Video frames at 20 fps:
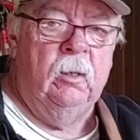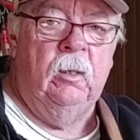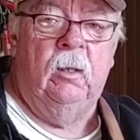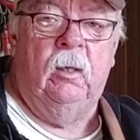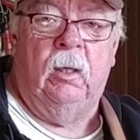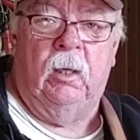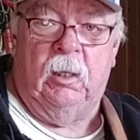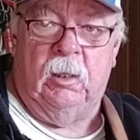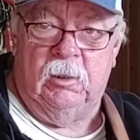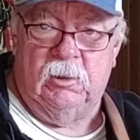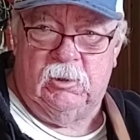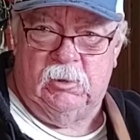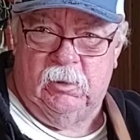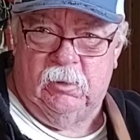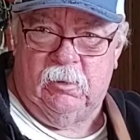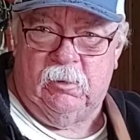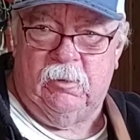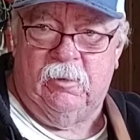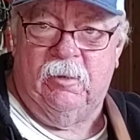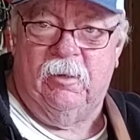he can
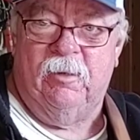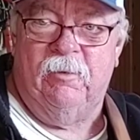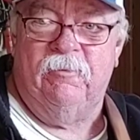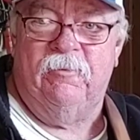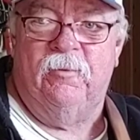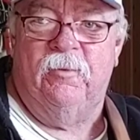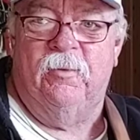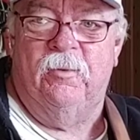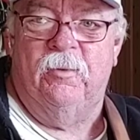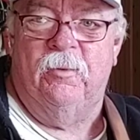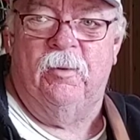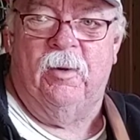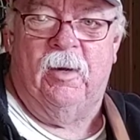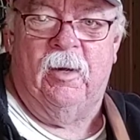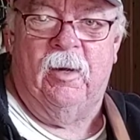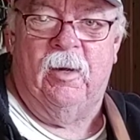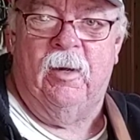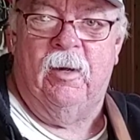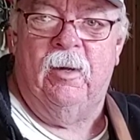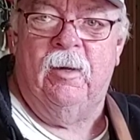sit there for a
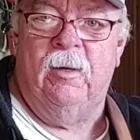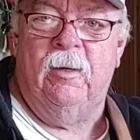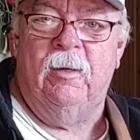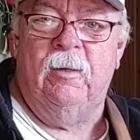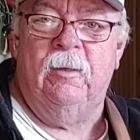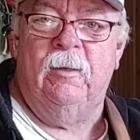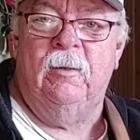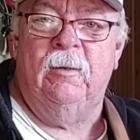while.